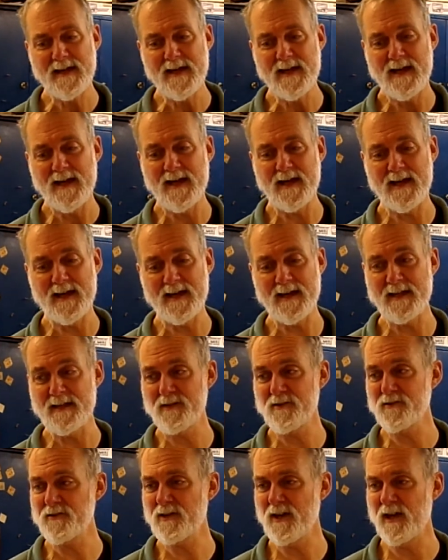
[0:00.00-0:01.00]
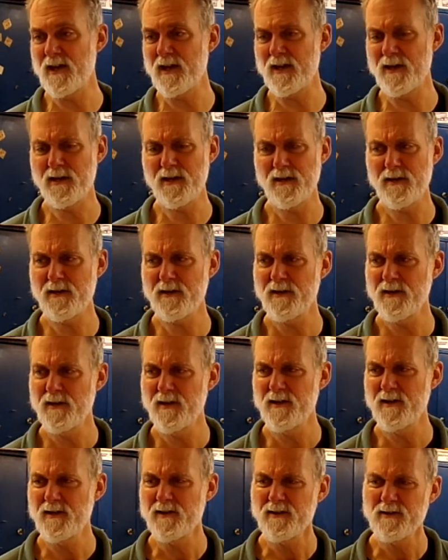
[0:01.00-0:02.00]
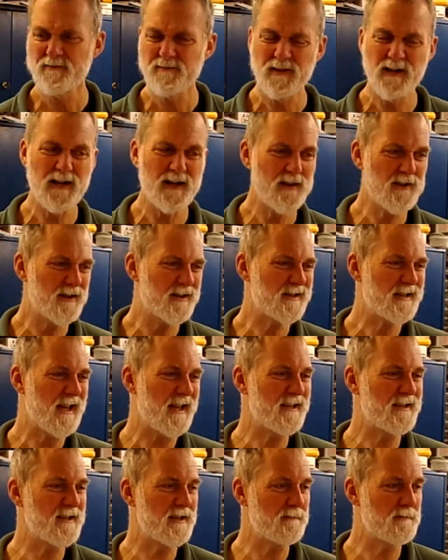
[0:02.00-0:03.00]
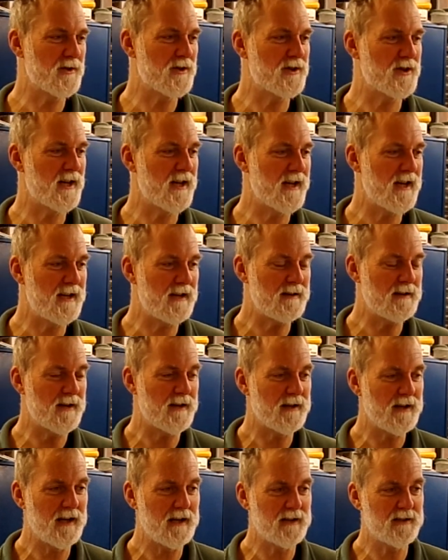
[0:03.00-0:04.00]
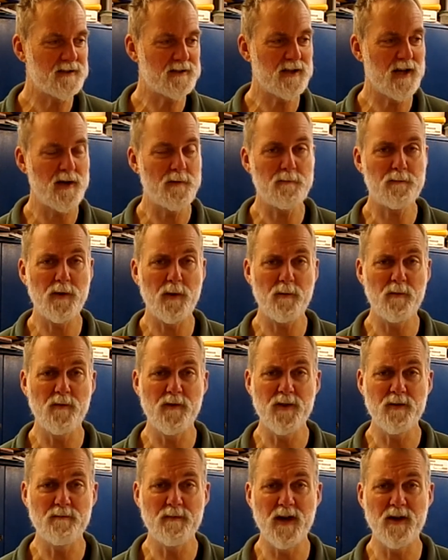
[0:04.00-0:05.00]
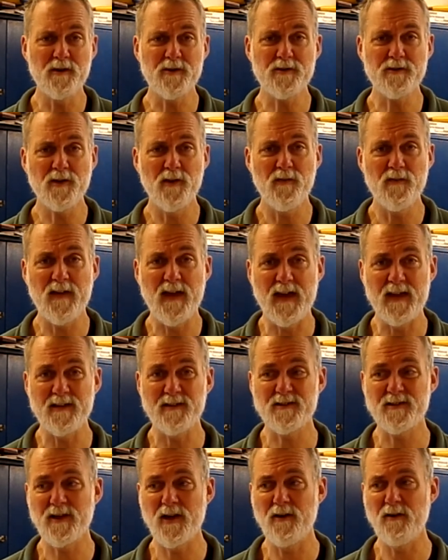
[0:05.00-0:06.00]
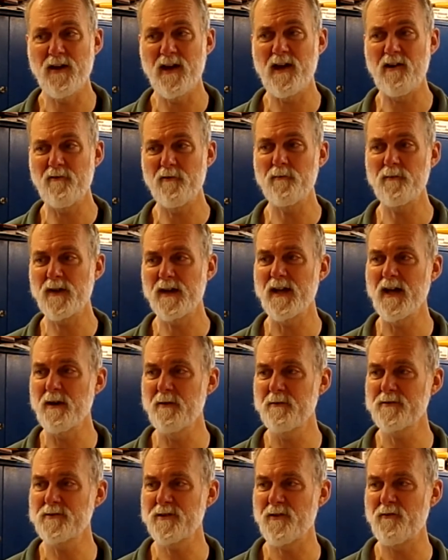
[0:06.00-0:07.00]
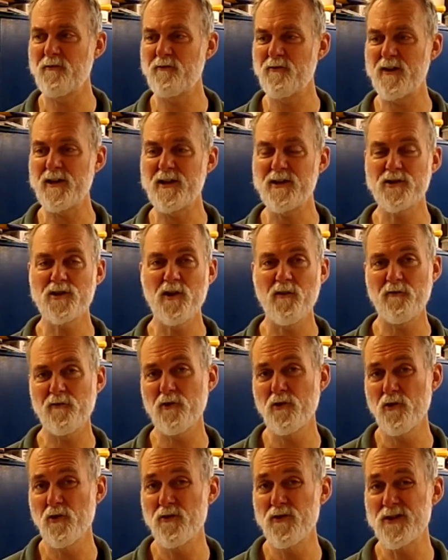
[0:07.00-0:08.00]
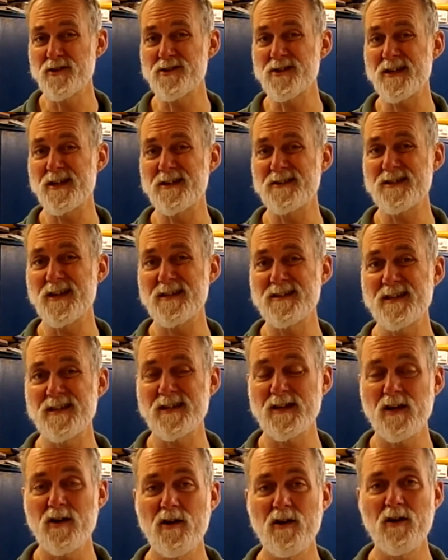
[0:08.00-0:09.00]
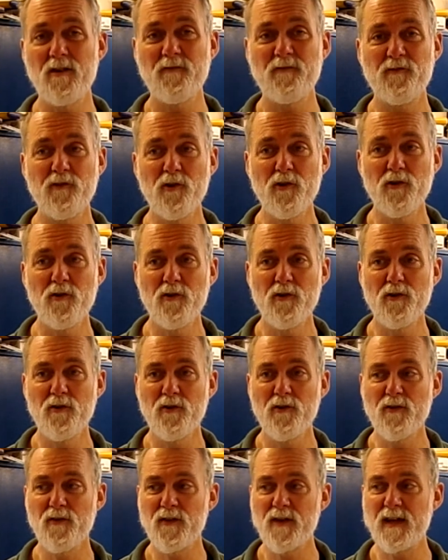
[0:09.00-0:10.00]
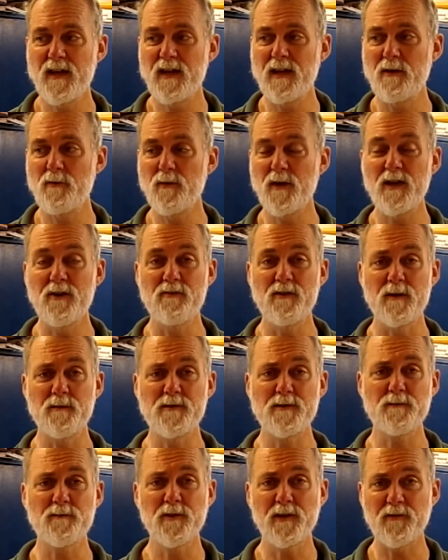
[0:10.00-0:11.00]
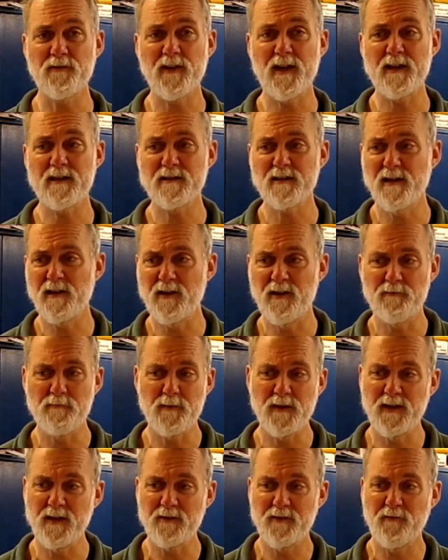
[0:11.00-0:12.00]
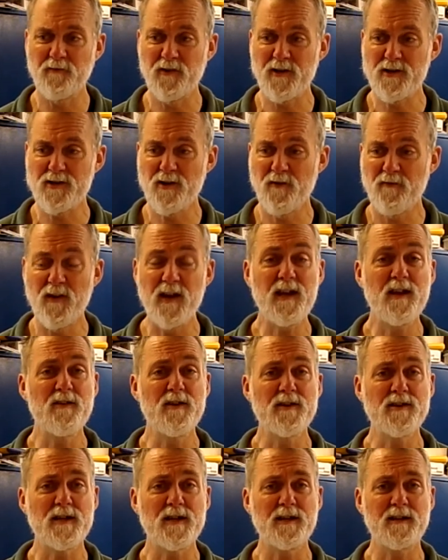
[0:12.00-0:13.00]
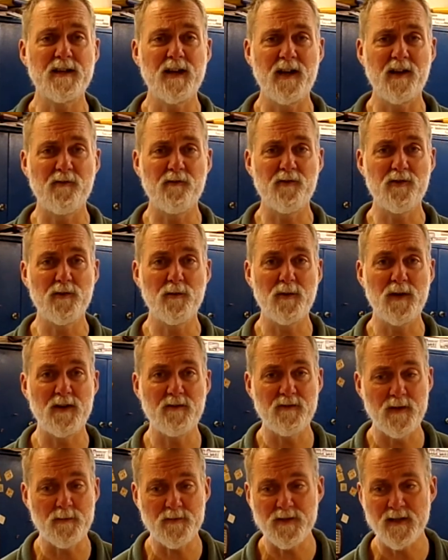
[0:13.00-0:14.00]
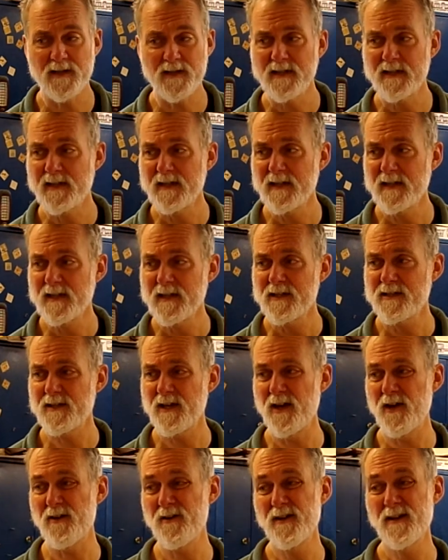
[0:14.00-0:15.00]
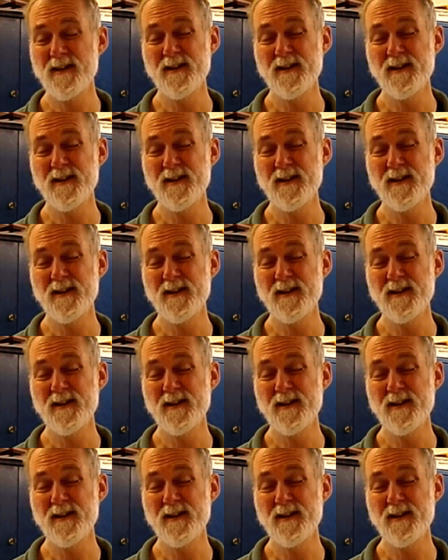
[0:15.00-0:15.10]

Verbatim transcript: And uh, well the sanding machine had a slight problem with the motor on that so I haven't been able to finish off all the geodetic for the wing ribs. In point of fact I haven't been able to finish off any of the geodetic for the wing ribs. So